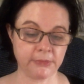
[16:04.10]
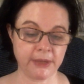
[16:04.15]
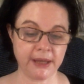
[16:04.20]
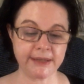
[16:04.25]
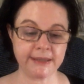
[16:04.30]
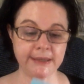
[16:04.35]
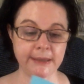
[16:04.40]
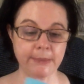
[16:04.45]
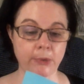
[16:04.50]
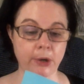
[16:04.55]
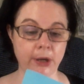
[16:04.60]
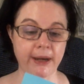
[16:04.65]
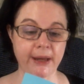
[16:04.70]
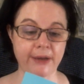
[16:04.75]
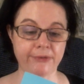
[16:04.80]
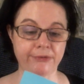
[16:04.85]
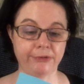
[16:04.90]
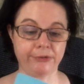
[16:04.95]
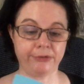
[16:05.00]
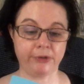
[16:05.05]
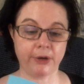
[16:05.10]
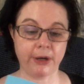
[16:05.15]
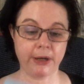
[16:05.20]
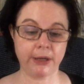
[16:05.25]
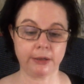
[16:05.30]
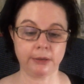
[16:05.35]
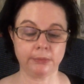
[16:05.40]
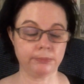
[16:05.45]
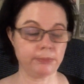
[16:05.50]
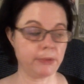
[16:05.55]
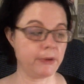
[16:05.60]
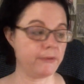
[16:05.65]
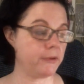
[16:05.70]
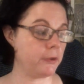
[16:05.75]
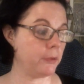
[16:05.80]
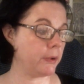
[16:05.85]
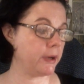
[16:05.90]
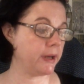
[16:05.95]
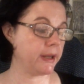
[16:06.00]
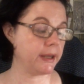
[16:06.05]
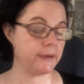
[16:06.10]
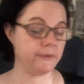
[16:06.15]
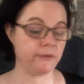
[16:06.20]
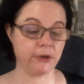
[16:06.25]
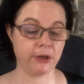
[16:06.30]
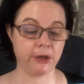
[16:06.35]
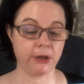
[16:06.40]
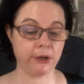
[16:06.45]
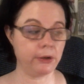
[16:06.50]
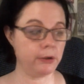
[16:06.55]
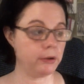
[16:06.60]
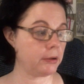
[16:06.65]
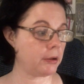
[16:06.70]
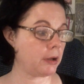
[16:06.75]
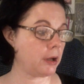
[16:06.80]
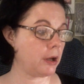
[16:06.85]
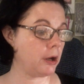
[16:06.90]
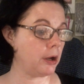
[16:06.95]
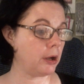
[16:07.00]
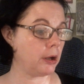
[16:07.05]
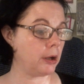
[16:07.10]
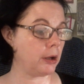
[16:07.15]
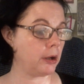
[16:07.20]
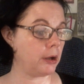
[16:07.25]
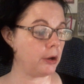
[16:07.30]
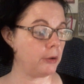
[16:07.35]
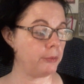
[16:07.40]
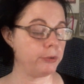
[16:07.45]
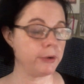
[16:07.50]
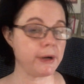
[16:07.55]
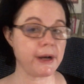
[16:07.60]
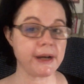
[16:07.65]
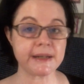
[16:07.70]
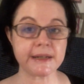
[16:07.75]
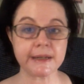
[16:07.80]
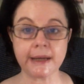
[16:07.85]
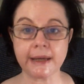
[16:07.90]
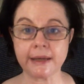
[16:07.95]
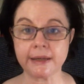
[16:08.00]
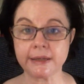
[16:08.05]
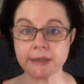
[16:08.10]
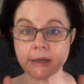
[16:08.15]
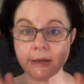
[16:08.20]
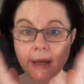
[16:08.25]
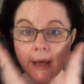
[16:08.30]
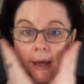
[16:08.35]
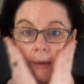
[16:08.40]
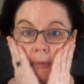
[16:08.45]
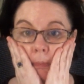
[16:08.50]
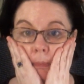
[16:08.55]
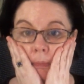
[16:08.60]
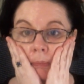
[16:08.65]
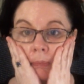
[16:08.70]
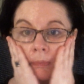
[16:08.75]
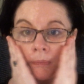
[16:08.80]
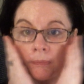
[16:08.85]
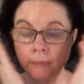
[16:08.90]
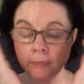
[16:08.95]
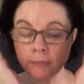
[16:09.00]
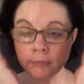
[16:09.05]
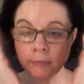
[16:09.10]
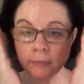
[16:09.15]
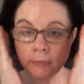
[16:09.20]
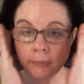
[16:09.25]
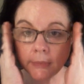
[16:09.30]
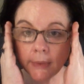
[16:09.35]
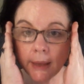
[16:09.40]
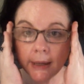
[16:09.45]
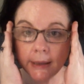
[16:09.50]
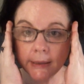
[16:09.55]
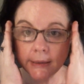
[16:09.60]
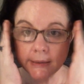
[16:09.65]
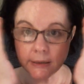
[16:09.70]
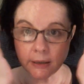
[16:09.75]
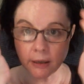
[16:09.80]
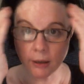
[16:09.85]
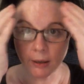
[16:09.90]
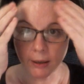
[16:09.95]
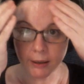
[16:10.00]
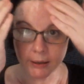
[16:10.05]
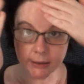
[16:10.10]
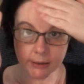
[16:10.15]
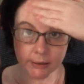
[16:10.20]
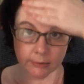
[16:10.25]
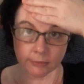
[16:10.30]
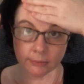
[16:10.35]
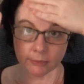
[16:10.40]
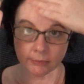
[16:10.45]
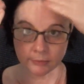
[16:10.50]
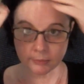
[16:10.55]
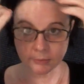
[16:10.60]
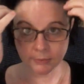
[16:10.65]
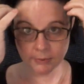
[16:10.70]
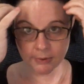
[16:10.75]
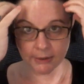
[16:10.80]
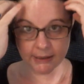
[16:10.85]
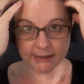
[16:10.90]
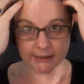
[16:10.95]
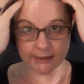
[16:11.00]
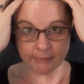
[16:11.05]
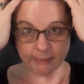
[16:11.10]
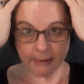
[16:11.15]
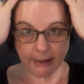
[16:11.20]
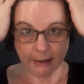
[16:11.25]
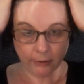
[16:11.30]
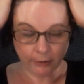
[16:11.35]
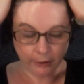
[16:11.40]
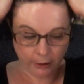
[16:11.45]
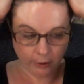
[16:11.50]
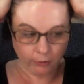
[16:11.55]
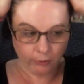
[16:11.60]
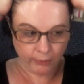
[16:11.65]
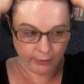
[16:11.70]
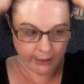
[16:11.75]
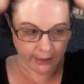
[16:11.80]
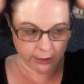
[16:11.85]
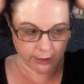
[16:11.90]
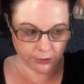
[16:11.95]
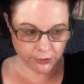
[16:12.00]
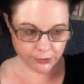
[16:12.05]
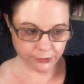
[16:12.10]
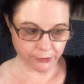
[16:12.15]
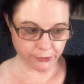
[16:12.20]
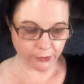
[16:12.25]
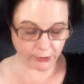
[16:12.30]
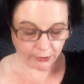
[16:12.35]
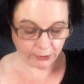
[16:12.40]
They sent mine out for free. But if you want to give it a go, I'll put it underneath. So, yeah, that is tonight. This is me looking all natural.